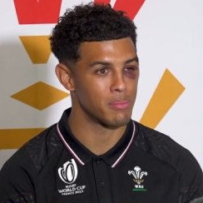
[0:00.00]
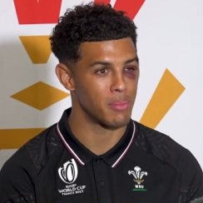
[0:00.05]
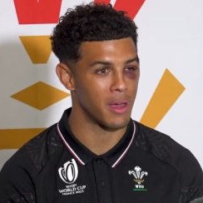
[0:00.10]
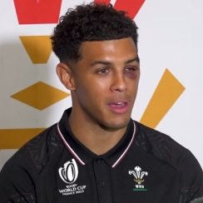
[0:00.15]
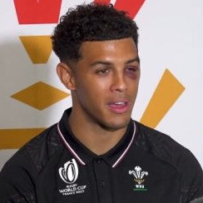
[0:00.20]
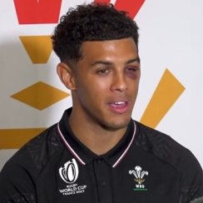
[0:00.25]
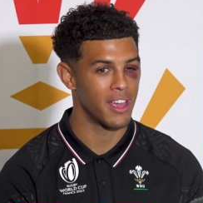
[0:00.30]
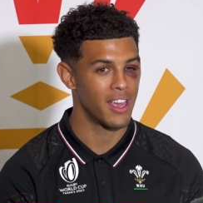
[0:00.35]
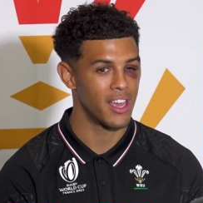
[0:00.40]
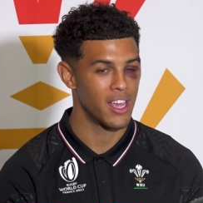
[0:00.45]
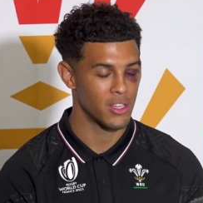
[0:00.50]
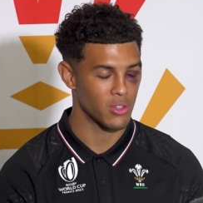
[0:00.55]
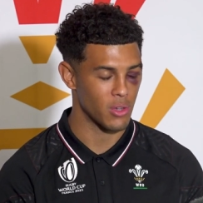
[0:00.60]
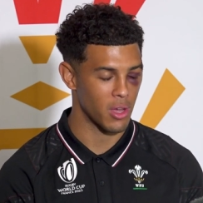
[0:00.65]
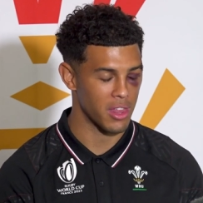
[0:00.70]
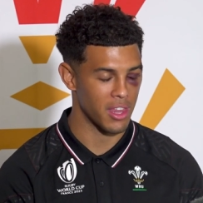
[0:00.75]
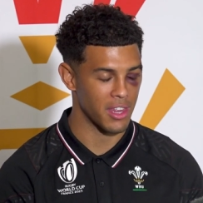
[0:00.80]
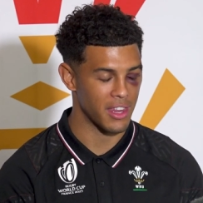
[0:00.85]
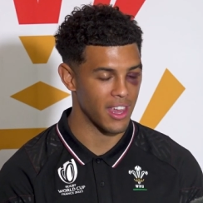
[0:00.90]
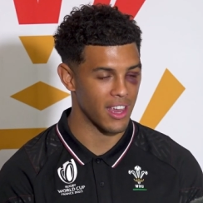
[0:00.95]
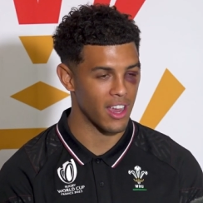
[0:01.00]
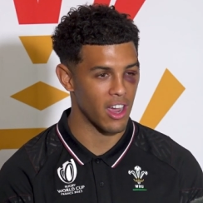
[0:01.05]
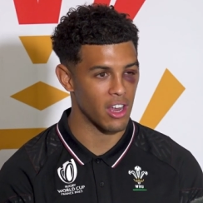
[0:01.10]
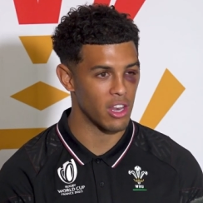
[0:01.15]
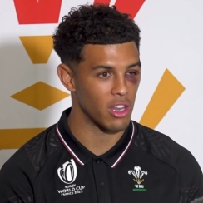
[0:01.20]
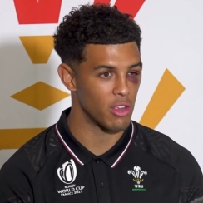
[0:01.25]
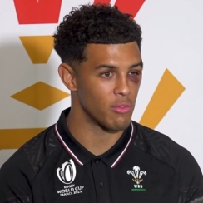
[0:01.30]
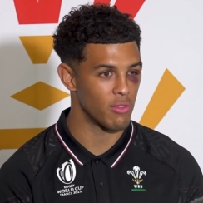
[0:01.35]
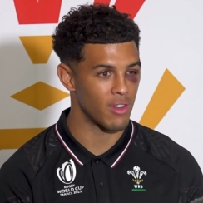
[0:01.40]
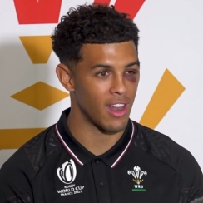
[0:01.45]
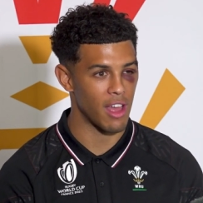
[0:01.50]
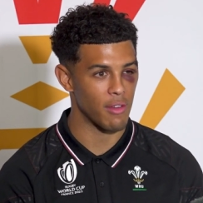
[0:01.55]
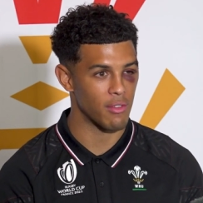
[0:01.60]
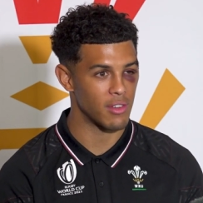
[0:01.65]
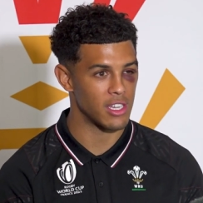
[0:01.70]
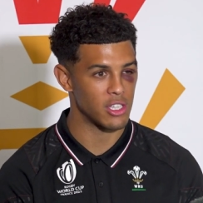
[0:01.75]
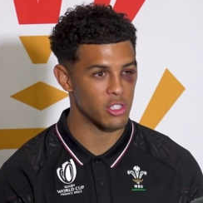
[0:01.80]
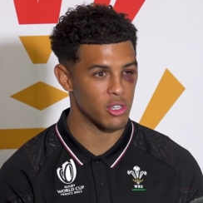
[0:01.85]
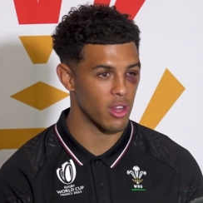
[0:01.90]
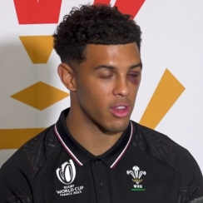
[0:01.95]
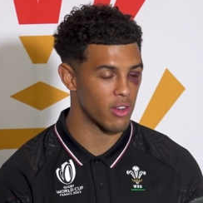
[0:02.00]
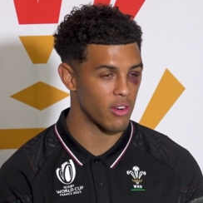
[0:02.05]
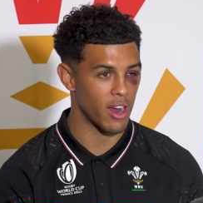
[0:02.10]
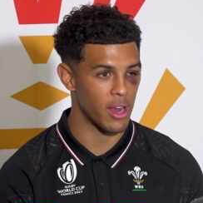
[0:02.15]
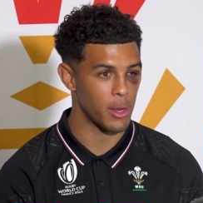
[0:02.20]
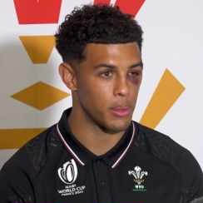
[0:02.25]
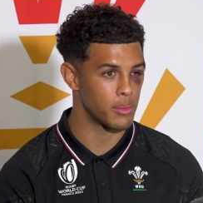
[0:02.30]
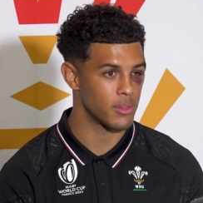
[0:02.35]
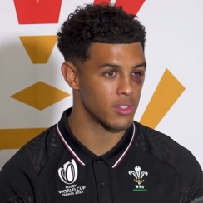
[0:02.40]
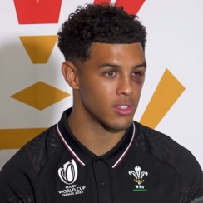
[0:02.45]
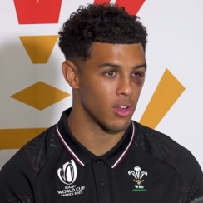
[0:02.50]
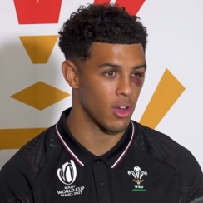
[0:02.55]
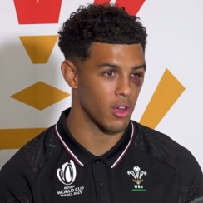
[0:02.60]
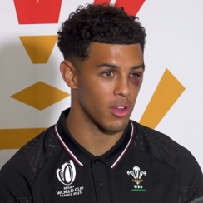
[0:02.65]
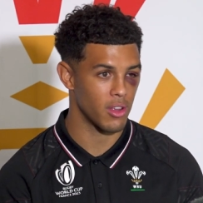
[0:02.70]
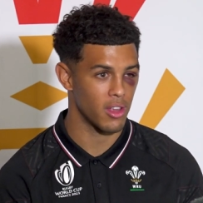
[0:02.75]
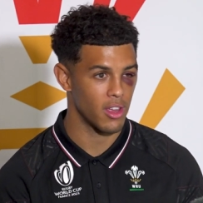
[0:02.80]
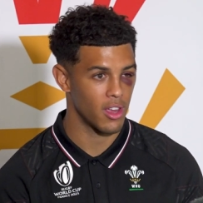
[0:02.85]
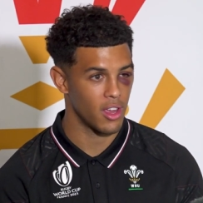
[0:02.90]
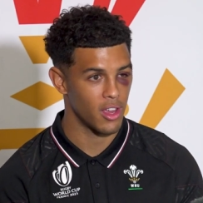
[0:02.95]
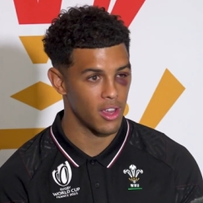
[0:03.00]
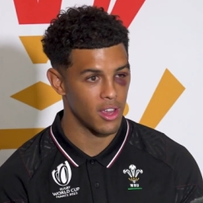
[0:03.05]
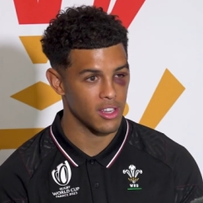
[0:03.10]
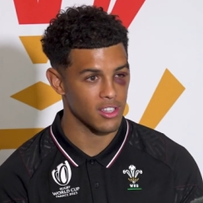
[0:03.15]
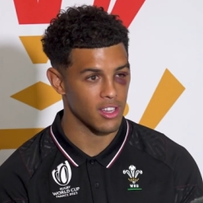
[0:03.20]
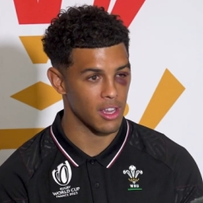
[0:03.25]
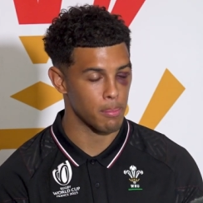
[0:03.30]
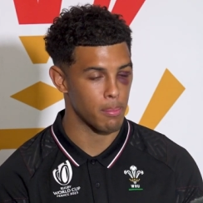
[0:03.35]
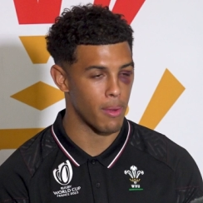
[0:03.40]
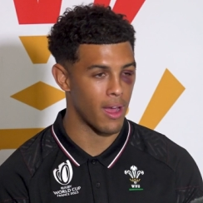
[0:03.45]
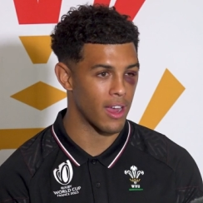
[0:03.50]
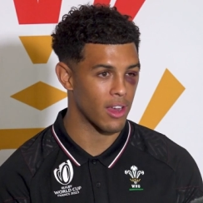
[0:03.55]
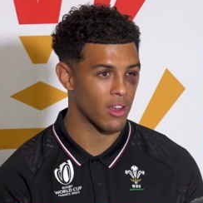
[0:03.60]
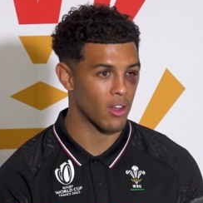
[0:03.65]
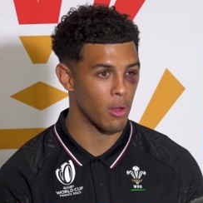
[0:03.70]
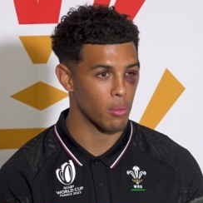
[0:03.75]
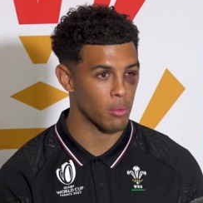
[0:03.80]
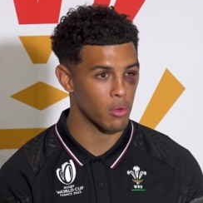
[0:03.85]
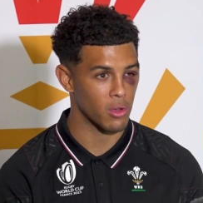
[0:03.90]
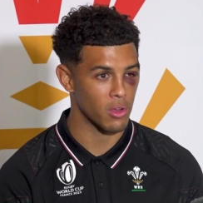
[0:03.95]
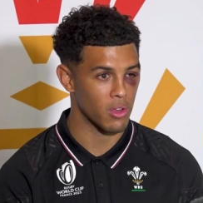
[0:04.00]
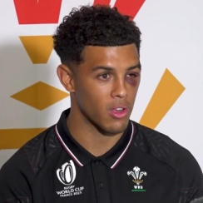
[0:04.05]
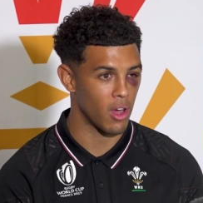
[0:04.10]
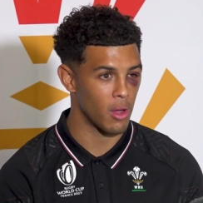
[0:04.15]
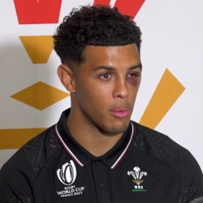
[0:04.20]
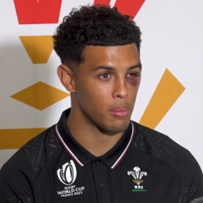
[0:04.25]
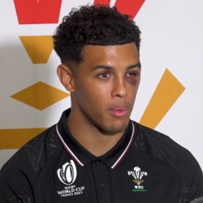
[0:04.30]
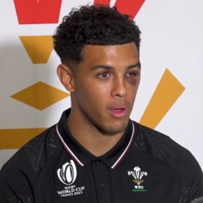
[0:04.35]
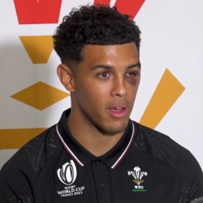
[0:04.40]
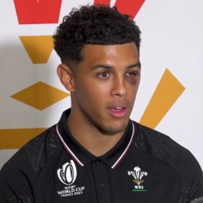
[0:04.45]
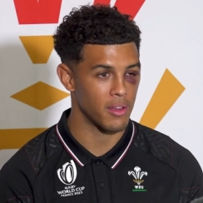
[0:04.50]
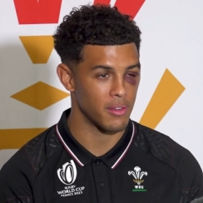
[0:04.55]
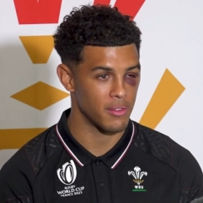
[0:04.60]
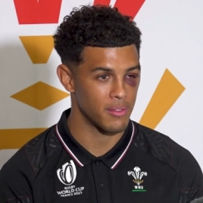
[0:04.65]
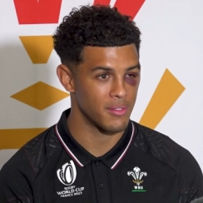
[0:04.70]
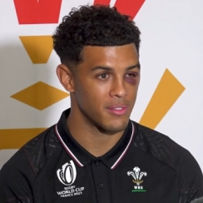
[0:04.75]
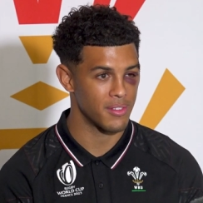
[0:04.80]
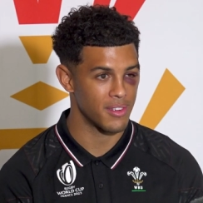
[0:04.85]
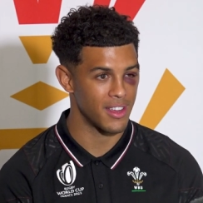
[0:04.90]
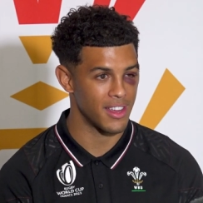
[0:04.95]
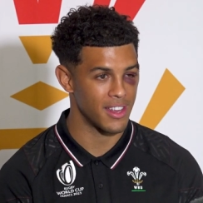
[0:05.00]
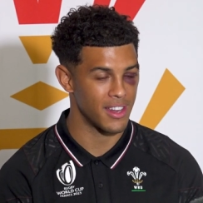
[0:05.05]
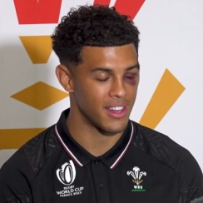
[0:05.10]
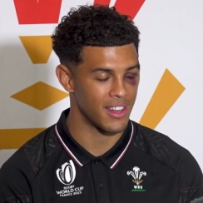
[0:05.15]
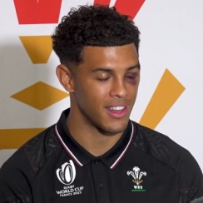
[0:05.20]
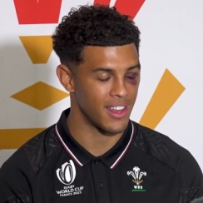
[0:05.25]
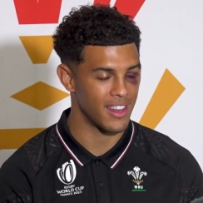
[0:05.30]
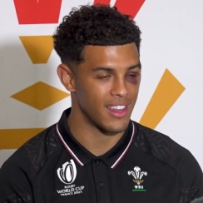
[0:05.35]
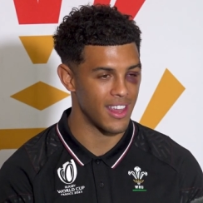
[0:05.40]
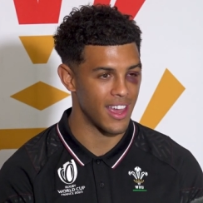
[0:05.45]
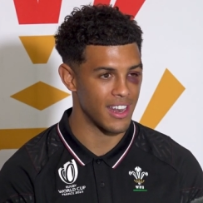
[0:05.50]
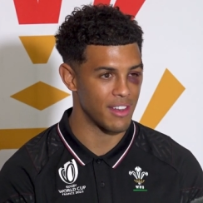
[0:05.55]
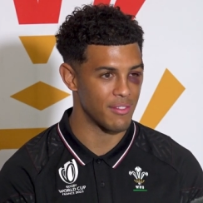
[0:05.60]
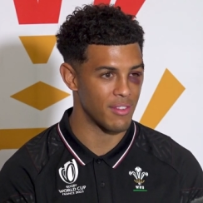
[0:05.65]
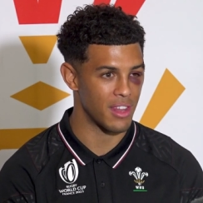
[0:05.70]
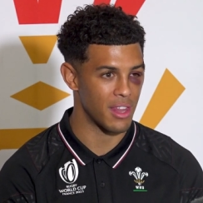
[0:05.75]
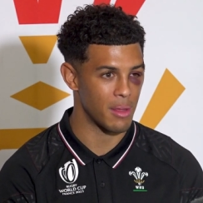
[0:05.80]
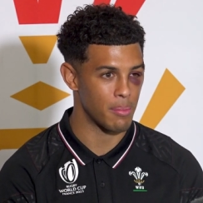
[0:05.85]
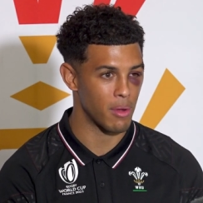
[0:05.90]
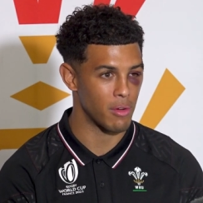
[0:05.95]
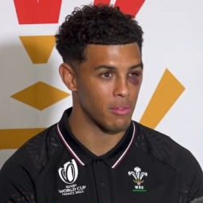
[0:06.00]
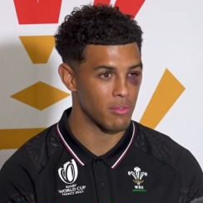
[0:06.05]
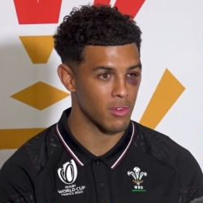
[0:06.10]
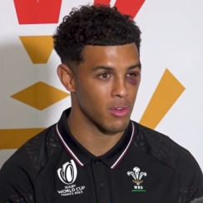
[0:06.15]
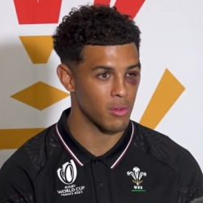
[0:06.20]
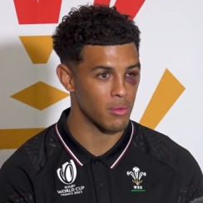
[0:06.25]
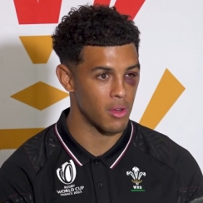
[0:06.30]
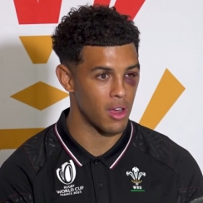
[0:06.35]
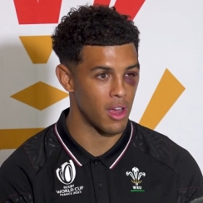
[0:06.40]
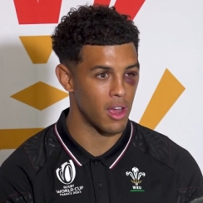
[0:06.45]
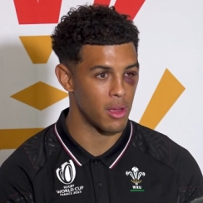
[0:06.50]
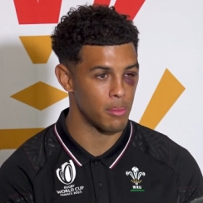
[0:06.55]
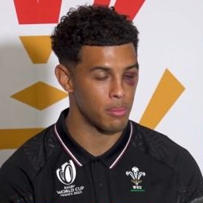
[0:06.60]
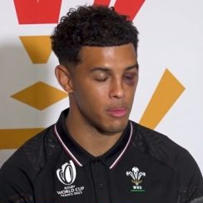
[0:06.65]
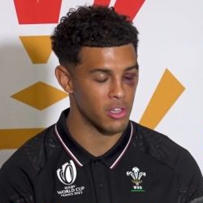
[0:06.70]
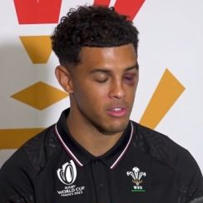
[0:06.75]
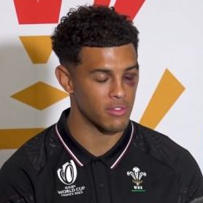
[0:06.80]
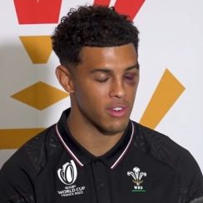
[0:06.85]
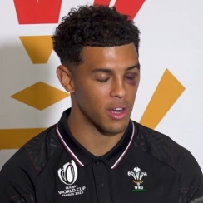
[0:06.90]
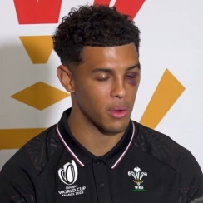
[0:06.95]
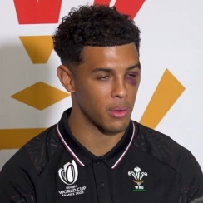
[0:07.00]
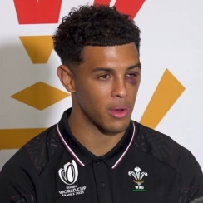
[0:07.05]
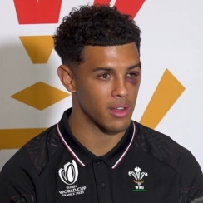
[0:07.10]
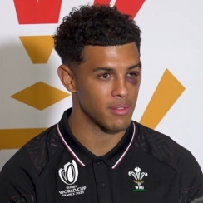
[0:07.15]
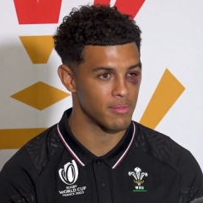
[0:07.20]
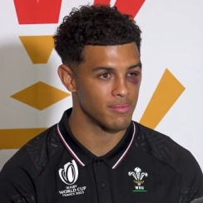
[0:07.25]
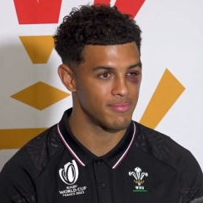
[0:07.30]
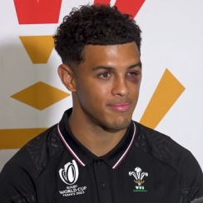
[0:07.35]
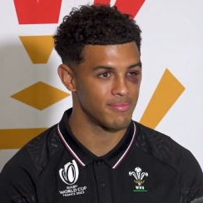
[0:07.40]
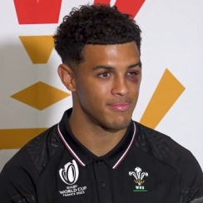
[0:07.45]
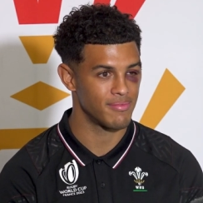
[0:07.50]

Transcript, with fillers: But so I think they kind of level each other out. It's like bad cop, good cop. But in the end of it, they both merge very well.